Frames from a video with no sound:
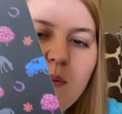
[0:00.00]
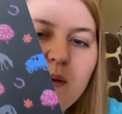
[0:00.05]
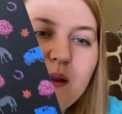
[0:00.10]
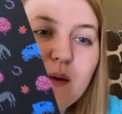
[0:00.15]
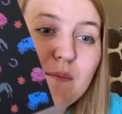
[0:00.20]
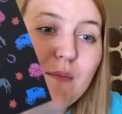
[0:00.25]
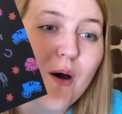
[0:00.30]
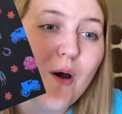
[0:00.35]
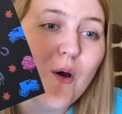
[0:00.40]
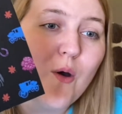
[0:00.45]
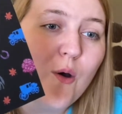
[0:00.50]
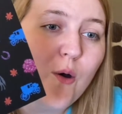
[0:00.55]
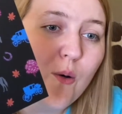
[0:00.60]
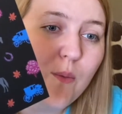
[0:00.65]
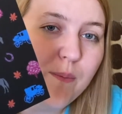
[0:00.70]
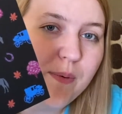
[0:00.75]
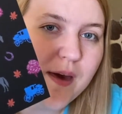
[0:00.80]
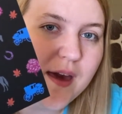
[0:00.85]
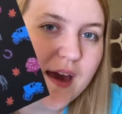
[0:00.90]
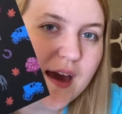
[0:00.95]
but I'm
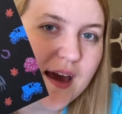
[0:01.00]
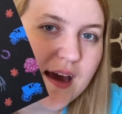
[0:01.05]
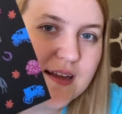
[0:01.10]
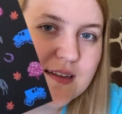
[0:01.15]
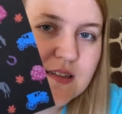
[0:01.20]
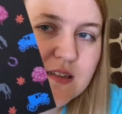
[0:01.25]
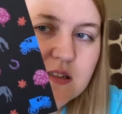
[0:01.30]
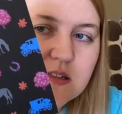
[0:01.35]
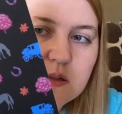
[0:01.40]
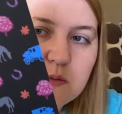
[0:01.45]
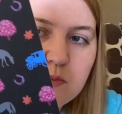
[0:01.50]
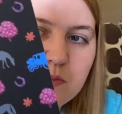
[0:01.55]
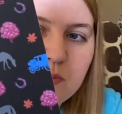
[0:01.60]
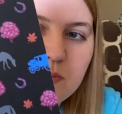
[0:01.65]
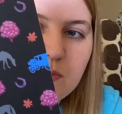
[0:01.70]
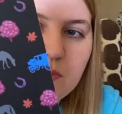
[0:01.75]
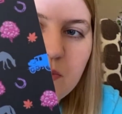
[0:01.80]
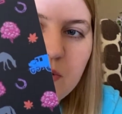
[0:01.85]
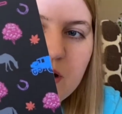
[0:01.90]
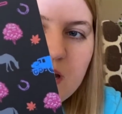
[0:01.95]
hoping it's a
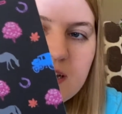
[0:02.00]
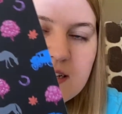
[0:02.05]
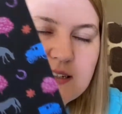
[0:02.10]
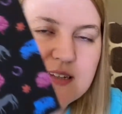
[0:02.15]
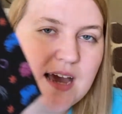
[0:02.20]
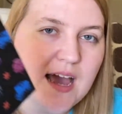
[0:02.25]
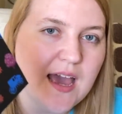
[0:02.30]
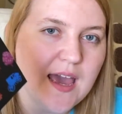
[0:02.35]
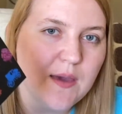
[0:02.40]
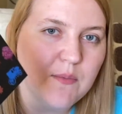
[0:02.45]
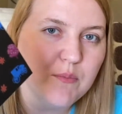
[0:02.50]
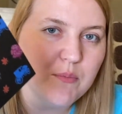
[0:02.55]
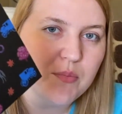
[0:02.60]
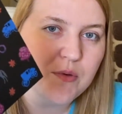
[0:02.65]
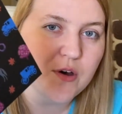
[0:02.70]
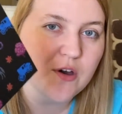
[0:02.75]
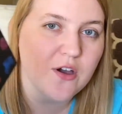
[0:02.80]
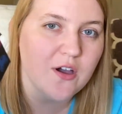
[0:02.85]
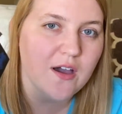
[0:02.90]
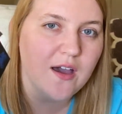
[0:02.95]
springtime
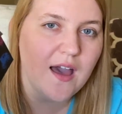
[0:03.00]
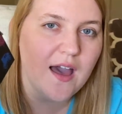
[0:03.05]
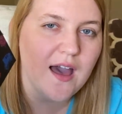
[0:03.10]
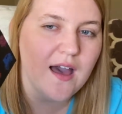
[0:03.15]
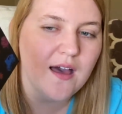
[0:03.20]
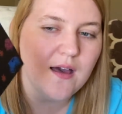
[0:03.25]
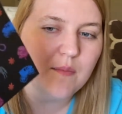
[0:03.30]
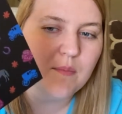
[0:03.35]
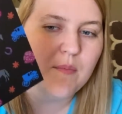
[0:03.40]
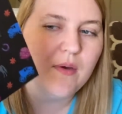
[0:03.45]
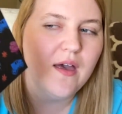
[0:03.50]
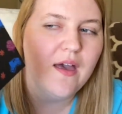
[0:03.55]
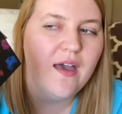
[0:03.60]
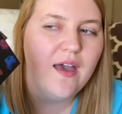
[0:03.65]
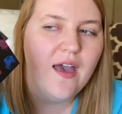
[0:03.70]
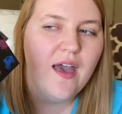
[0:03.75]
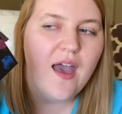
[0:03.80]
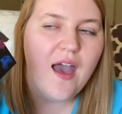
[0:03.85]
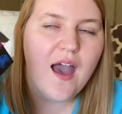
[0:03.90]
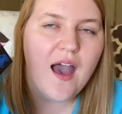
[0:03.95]
book. Um,
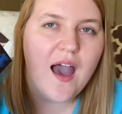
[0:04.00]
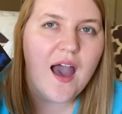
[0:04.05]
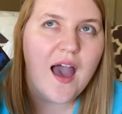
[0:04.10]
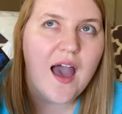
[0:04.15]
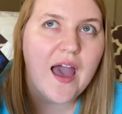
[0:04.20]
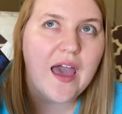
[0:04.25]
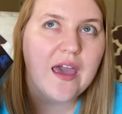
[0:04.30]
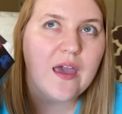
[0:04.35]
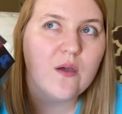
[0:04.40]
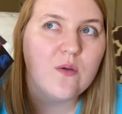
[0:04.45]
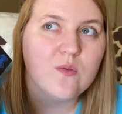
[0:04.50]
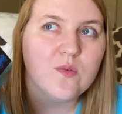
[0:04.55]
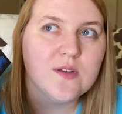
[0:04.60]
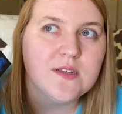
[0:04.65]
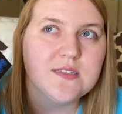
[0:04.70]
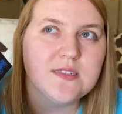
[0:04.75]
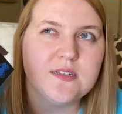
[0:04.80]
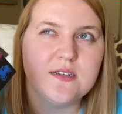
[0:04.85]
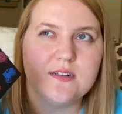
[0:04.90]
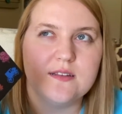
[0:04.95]
I
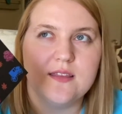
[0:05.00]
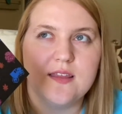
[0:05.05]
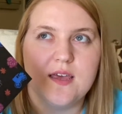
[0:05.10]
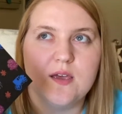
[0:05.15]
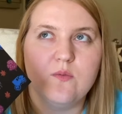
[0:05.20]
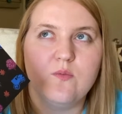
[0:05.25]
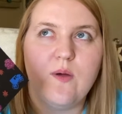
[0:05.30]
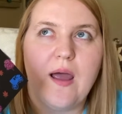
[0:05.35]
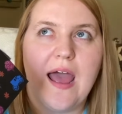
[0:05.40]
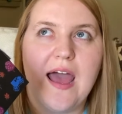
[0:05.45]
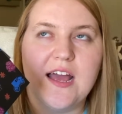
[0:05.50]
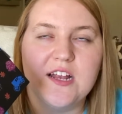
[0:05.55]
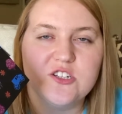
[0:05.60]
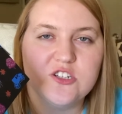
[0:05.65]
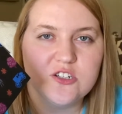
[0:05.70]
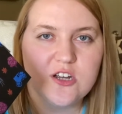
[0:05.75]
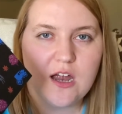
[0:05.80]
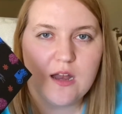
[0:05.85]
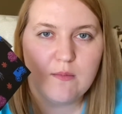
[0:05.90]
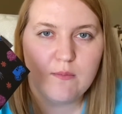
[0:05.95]
recently read
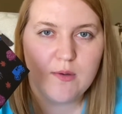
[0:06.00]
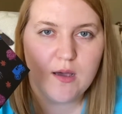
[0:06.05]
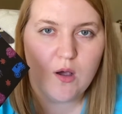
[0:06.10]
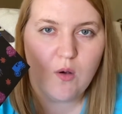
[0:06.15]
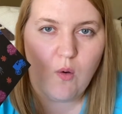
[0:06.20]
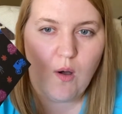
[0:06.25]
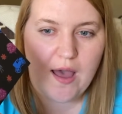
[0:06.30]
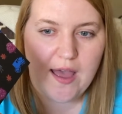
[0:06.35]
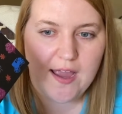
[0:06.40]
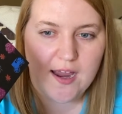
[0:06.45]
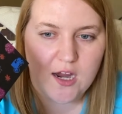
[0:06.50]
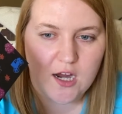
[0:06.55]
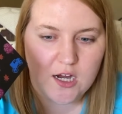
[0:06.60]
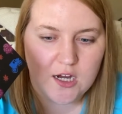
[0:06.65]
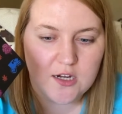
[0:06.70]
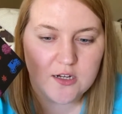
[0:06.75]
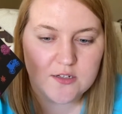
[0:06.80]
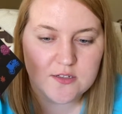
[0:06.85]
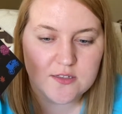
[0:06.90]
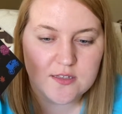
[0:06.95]
Seanan
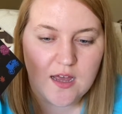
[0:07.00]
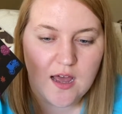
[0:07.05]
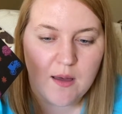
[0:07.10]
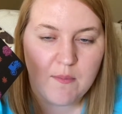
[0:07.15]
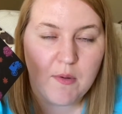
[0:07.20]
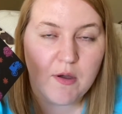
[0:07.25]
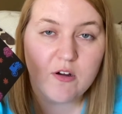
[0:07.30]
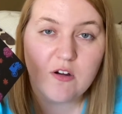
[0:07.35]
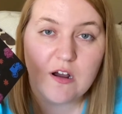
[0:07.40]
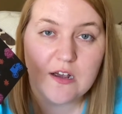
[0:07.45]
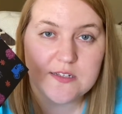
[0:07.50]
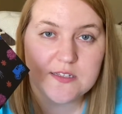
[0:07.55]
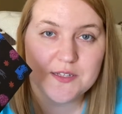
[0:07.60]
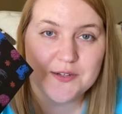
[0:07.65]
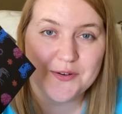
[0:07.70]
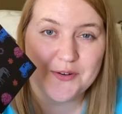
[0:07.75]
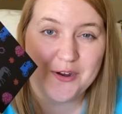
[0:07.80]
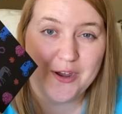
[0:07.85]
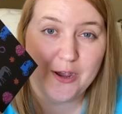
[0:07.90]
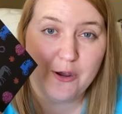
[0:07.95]
McGuire's um, Across the
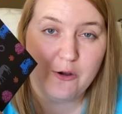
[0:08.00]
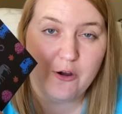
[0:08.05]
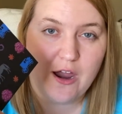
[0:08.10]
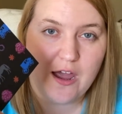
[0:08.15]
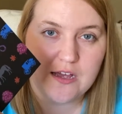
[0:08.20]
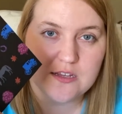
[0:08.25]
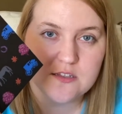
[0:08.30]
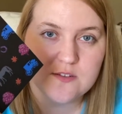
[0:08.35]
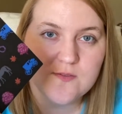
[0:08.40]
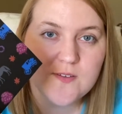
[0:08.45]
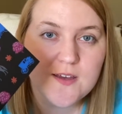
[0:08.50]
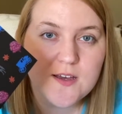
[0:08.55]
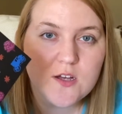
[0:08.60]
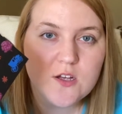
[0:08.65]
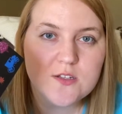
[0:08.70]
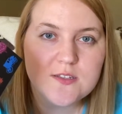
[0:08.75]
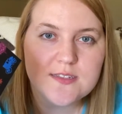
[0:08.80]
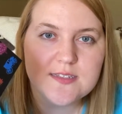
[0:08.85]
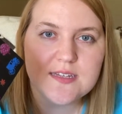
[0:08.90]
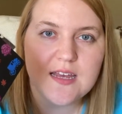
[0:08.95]
Green Grass
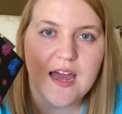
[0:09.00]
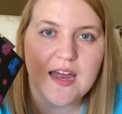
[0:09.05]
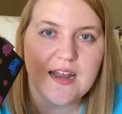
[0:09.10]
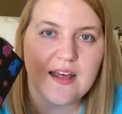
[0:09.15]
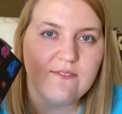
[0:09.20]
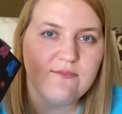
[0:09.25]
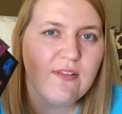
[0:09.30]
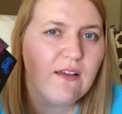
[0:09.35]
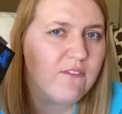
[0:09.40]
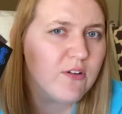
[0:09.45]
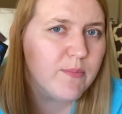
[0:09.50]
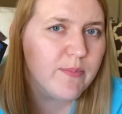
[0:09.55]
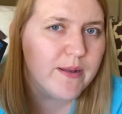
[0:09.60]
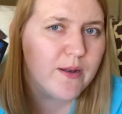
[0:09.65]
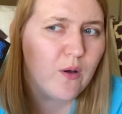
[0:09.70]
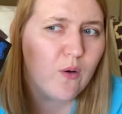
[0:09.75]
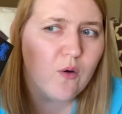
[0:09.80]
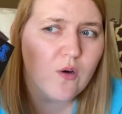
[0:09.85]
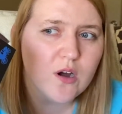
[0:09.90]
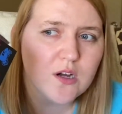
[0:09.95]
Fields, and I've never been
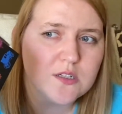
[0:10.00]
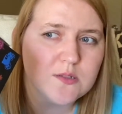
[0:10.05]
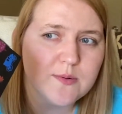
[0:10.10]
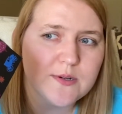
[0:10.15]
a horse